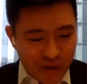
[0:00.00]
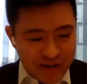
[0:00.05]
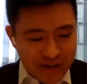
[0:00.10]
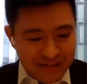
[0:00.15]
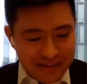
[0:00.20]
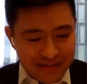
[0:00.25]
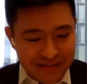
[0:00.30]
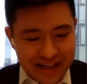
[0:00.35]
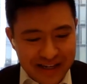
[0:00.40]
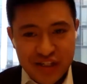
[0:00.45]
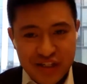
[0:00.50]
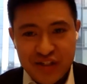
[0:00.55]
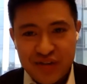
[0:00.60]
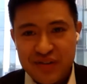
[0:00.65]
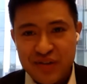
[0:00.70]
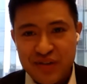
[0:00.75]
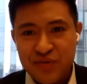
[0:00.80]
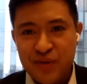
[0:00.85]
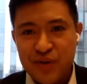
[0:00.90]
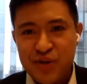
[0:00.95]
think one of the
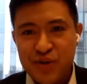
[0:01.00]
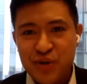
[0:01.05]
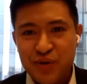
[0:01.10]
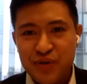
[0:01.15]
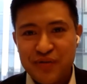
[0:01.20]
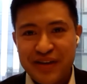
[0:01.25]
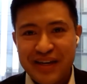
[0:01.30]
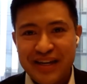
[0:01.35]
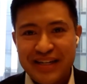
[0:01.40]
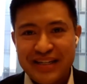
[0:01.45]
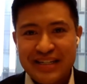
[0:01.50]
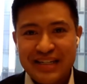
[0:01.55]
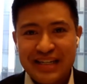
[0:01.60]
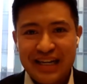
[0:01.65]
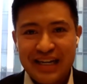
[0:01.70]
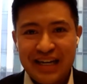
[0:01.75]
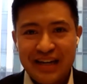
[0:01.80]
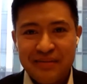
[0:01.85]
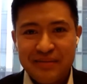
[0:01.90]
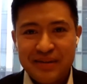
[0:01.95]
advantages of this virtual event
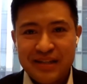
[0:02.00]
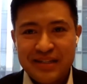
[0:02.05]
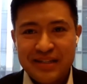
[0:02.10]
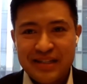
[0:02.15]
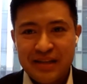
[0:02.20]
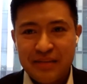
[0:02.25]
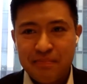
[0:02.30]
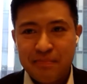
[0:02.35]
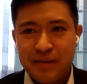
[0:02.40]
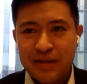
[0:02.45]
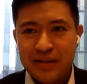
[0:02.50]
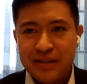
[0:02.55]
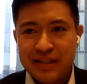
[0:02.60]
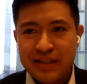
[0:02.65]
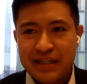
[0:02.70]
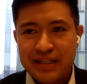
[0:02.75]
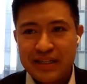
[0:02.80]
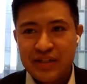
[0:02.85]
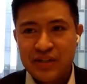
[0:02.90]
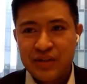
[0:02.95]
is the
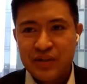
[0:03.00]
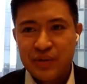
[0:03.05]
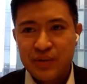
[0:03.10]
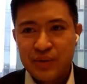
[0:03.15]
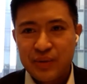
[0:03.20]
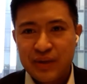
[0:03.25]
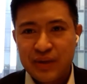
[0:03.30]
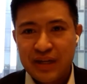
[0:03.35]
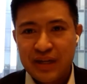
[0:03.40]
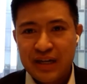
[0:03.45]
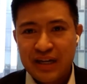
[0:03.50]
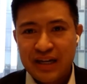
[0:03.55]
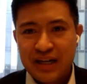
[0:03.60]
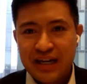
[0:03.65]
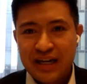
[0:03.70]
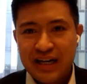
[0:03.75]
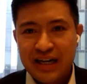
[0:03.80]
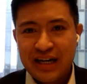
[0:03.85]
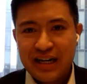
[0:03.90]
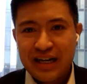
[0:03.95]
ability to
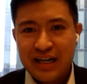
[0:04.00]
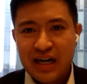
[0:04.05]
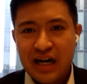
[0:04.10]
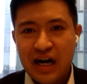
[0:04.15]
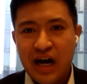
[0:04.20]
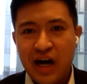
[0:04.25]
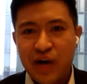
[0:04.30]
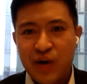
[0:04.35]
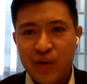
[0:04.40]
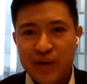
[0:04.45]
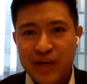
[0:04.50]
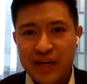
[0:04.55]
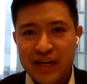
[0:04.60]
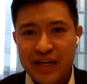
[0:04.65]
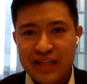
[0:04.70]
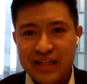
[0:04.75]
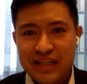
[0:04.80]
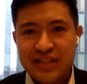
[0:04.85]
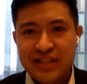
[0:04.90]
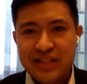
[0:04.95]

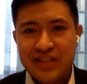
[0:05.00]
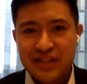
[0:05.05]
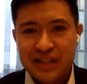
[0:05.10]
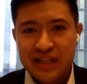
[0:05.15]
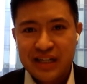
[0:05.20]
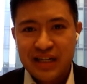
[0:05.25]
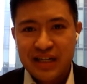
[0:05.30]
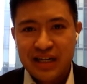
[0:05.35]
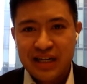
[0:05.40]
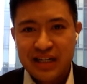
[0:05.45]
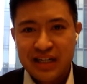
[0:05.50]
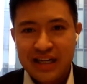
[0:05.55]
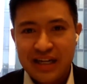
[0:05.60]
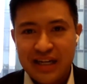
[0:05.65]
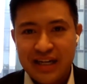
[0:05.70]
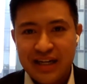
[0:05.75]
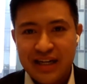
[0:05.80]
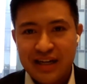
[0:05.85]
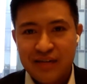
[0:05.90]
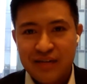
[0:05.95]
congregate easily on
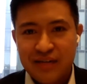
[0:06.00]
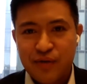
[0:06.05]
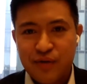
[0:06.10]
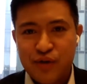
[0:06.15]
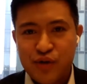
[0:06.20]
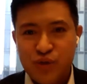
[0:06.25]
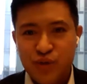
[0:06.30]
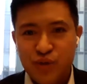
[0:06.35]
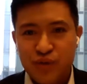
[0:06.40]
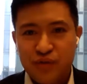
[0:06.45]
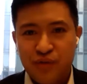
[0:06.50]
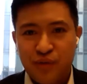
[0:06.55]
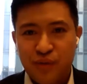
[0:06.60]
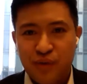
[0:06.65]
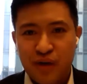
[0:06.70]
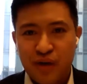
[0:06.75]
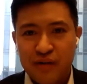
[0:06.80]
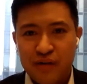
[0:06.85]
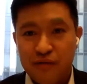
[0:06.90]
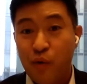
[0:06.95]
a virtual
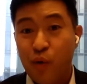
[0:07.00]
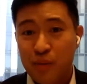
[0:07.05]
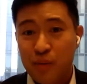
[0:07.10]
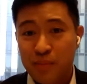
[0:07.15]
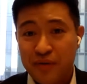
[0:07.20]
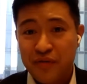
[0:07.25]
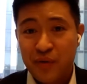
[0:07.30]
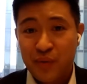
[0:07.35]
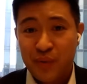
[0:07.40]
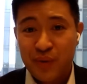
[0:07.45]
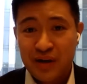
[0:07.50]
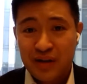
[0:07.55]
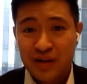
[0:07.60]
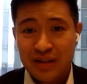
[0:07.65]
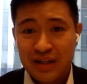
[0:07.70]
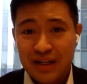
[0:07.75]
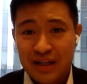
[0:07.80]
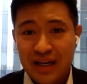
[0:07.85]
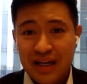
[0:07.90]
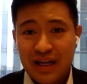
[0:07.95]
forum, if you
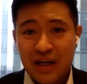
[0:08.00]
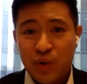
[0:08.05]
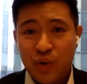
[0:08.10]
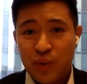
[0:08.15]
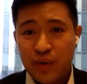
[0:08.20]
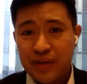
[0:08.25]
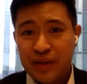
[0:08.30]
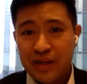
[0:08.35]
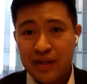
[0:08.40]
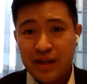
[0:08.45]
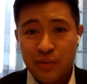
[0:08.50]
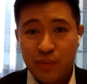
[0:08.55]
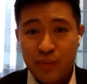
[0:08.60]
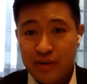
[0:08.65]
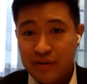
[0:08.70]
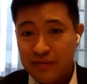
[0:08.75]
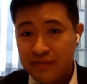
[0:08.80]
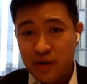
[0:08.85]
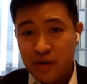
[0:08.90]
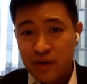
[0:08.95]
will, within that
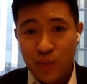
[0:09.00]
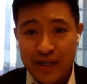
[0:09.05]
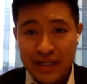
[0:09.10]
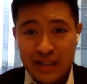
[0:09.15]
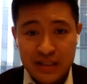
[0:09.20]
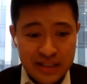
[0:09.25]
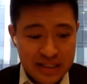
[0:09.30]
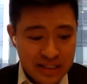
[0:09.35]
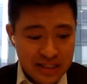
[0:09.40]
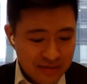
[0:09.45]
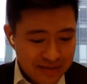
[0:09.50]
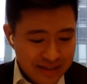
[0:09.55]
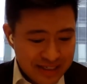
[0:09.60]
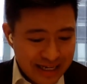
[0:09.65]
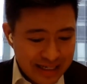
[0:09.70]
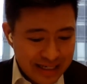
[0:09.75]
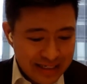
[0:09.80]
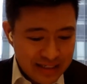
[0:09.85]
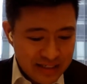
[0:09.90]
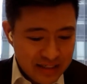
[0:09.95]
we have a great list of
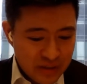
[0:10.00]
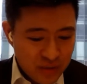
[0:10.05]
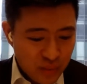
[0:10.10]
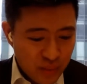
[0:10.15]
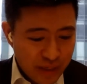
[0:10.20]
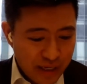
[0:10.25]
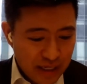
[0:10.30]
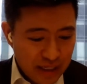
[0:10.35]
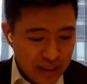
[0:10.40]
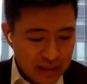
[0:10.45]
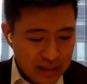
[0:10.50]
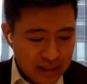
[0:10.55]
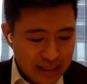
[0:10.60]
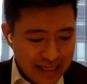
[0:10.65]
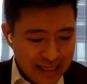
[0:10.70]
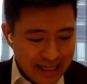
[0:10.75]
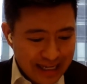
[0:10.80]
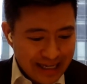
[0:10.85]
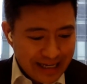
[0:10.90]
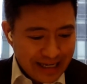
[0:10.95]
attendees as
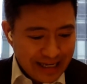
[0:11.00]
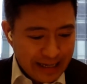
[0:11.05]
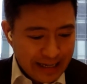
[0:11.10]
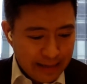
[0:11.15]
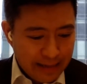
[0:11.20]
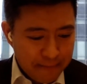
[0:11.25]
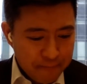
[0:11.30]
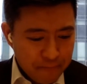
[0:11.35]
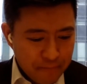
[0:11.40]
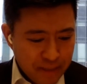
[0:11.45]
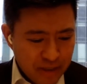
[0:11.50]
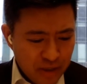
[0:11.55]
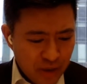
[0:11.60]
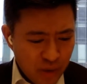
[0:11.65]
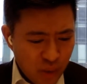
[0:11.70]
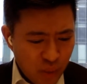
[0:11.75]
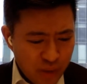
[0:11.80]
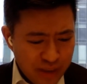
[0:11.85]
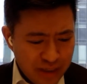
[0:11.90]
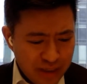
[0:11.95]
well.
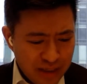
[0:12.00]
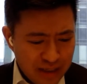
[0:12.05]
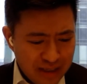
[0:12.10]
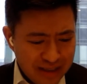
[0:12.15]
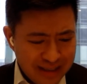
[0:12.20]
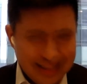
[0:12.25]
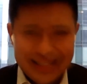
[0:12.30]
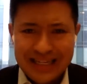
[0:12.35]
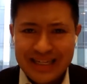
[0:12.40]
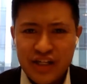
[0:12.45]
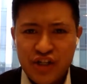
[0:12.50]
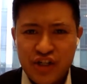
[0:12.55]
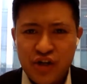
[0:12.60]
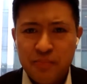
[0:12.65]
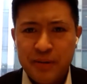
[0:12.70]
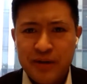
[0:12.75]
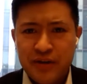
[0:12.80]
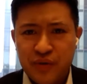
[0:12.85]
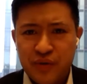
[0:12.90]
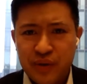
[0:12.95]
Let's kind of
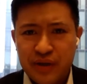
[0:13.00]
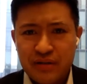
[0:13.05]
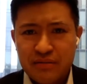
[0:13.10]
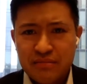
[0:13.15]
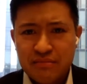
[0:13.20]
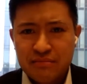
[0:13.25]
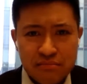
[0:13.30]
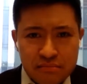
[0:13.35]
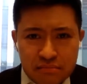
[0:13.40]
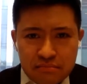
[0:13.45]
jump into it.